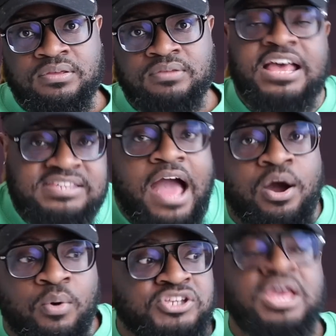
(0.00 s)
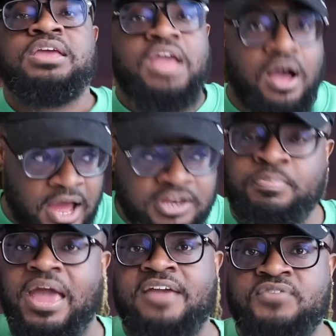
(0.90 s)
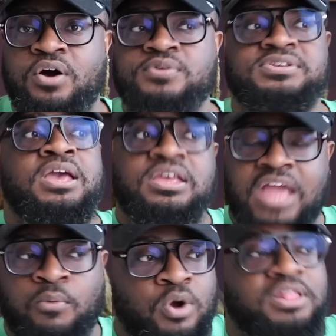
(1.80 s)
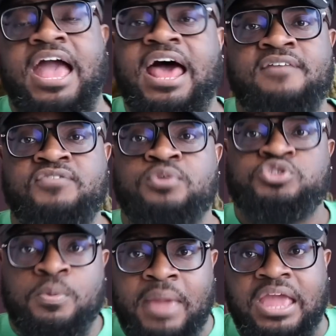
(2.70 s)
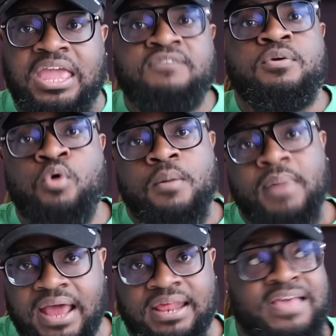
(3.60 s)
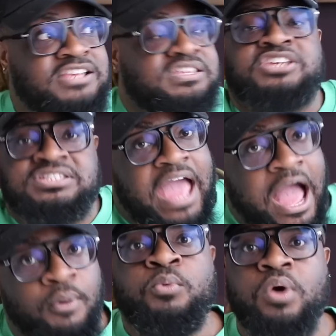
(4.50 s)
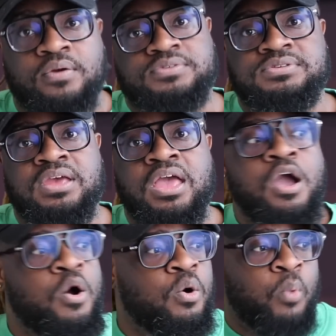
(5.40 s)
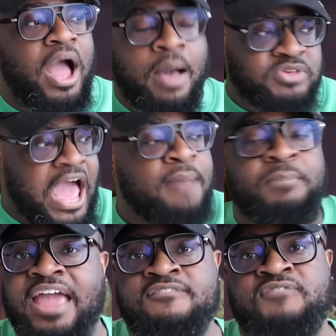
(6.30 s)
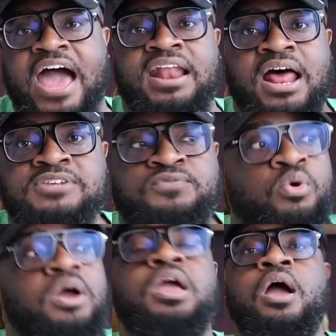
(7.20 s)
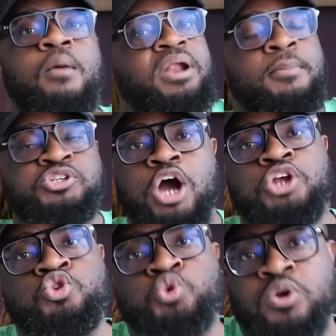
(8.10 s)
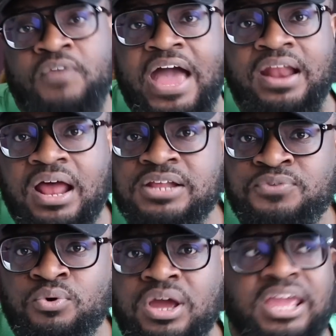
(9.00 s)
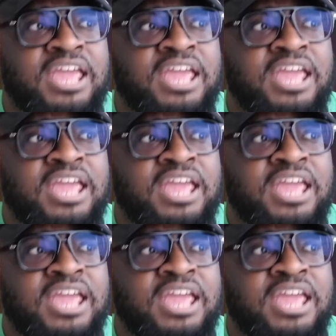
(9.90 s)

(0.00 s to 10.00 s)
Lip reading: That's how it works. Y'all underpay folks. Y'all work the hell out of folks to make even more money. That's just how it works. Why, I paid $5 for it, but I'm going to charge you $25 for it.